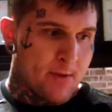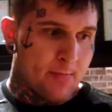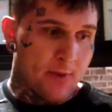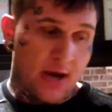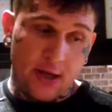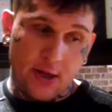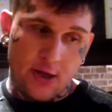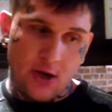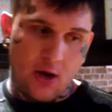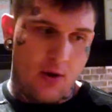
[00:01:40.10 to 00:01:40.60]

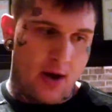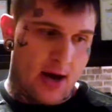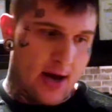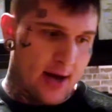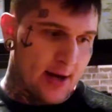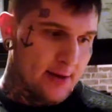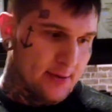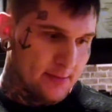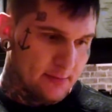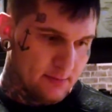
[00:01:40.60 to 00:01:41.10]
But
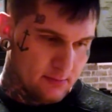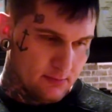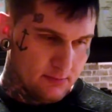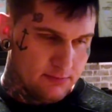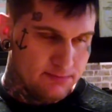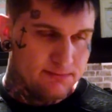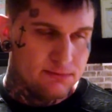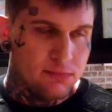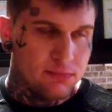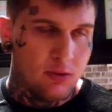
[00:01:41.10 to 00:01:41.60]

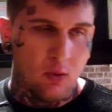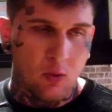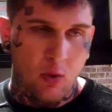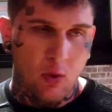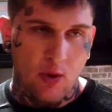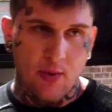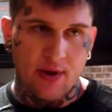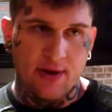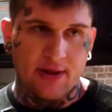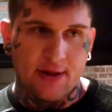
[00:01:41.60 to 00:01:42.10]

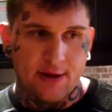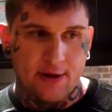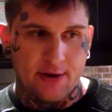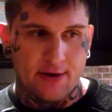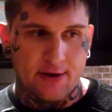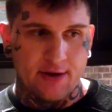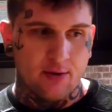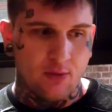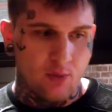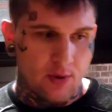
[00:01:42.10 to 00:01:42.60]
we went
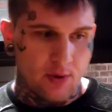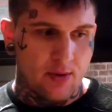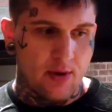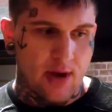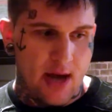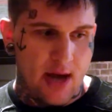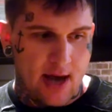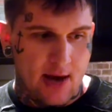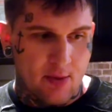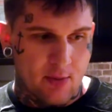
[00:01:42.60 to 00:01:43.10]
there. We
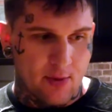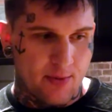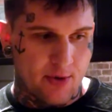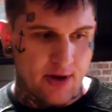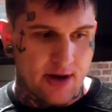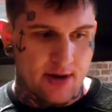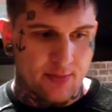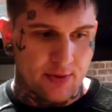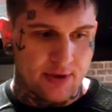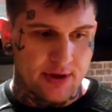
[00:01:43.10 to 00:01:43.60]

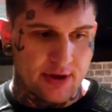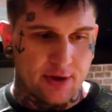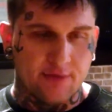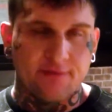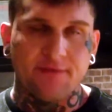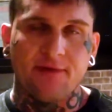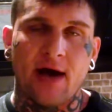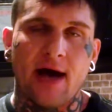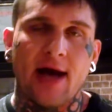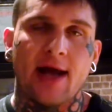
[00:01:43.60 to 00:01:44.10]
put on a pretty
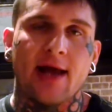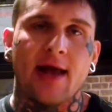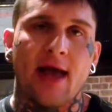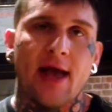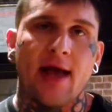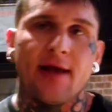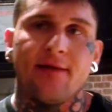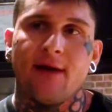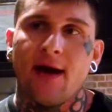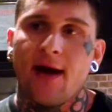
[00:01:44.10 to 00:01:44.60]
good fight,
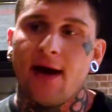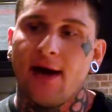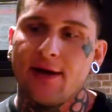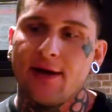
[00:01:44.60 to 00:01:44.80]
and